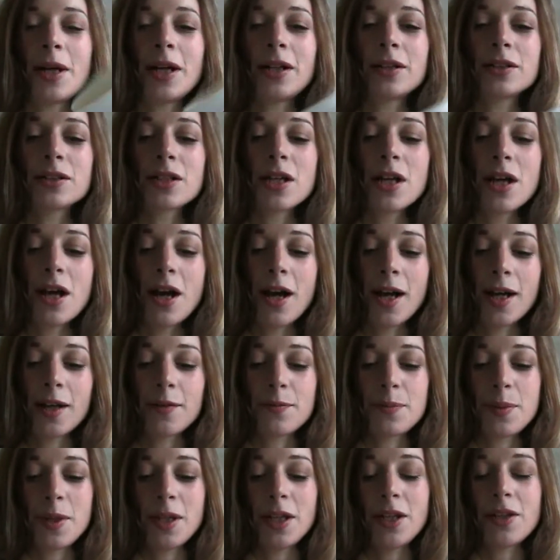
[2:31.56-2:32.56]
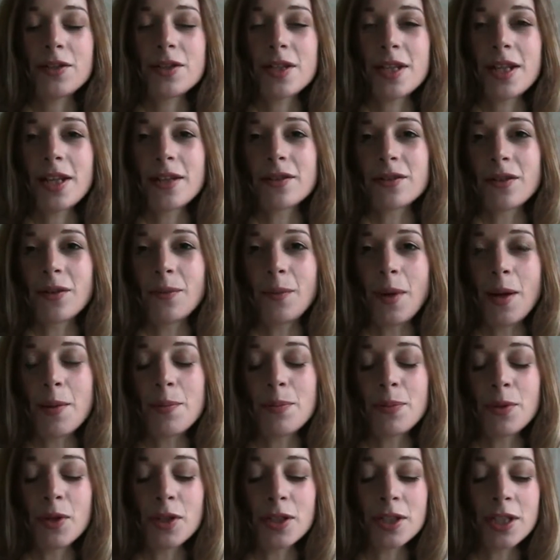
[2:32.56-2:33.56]
amount. I've been using this on
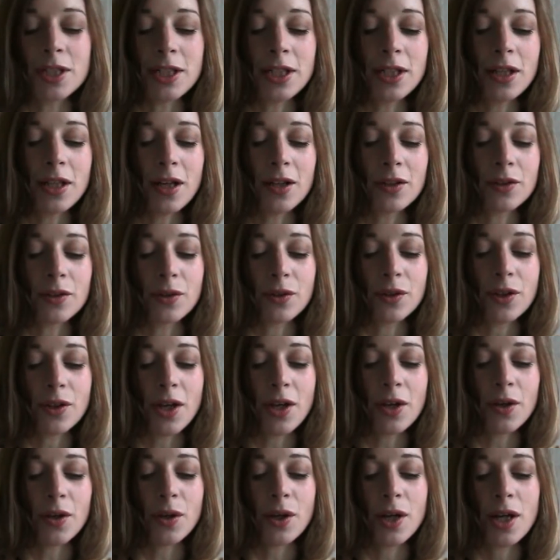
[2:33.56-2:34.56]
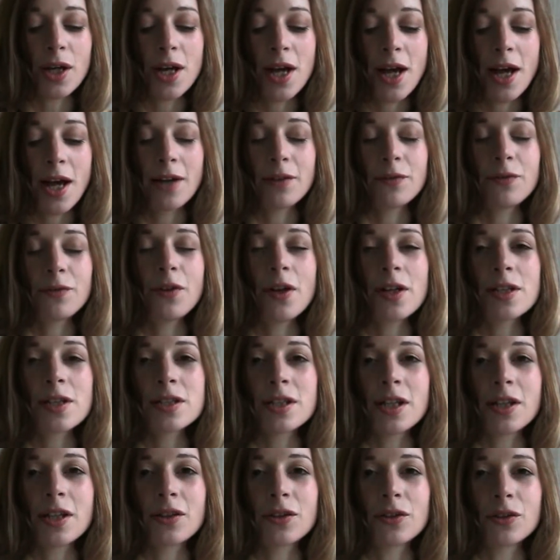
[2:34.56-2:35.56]
my body, and although at
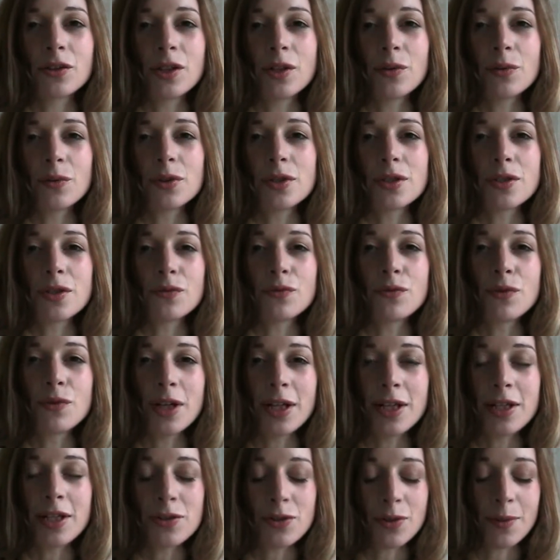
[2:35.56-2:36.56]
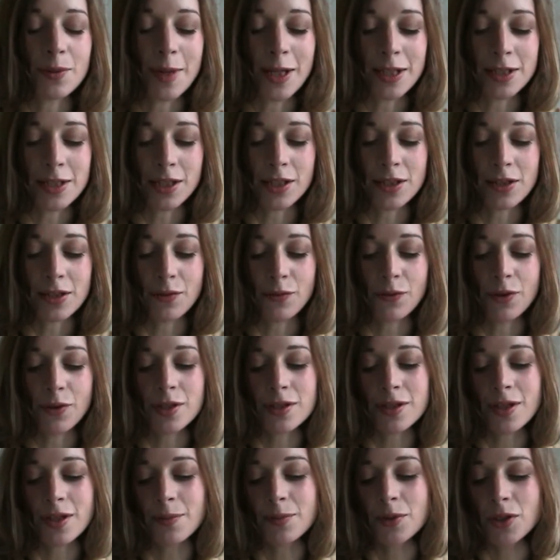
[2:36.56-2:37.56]
first I thought it was a really dramatic
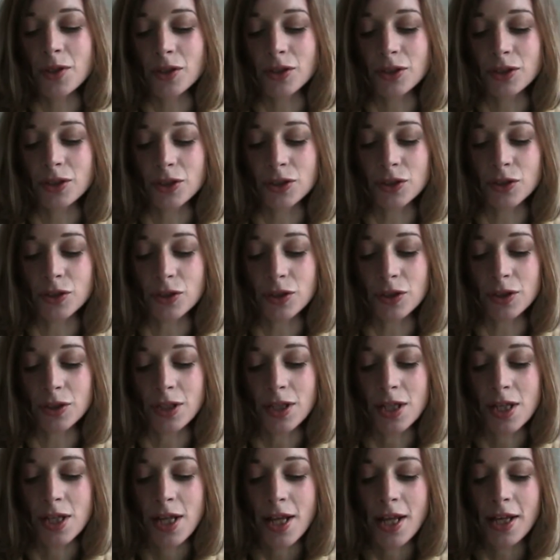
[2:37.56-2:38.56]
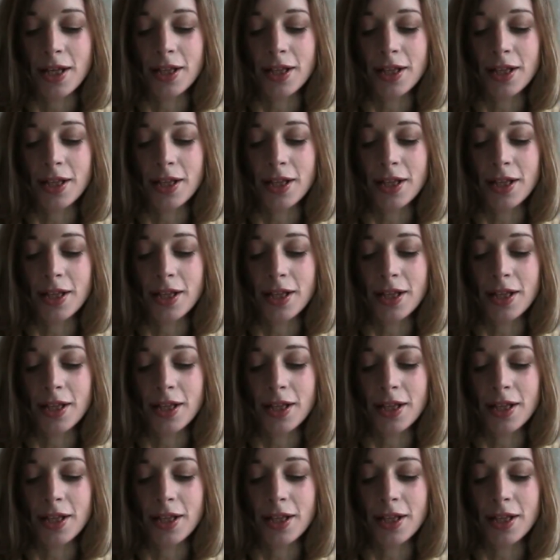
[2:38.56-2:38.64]
difference, I'm not sure.